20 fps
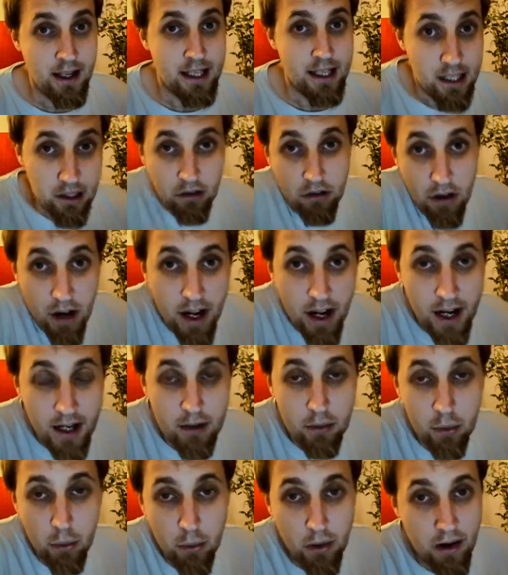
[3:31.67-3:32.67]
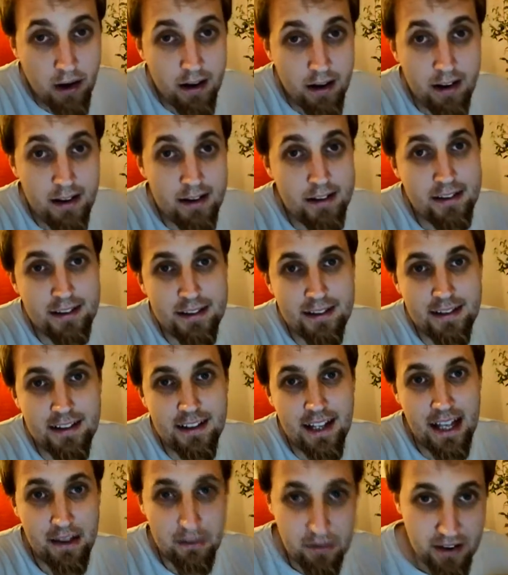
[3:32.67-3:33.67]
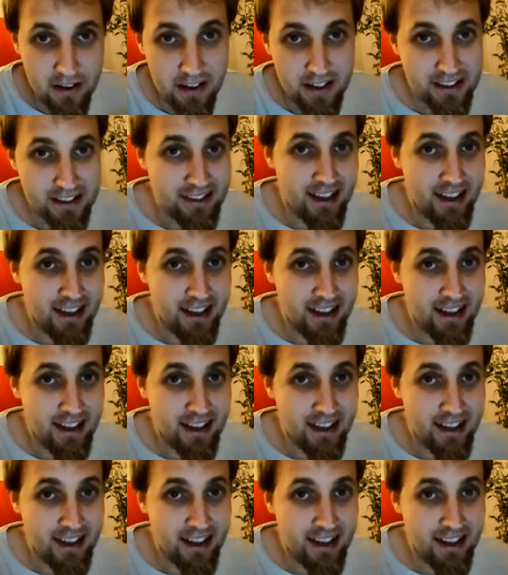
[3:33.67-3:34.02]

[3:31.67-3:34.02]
Iraq was a very